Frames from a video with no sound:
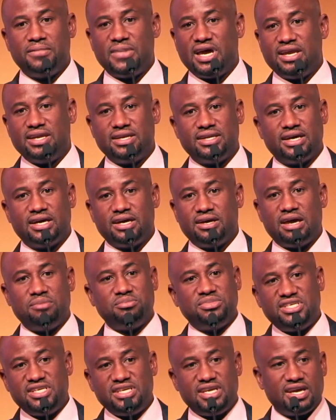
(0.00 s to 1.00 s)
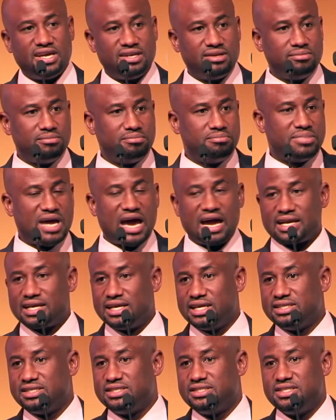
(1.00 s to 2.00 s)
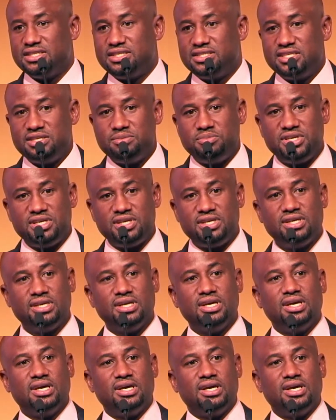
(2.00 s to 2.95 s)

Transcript: and MTN, Barclays, GCB,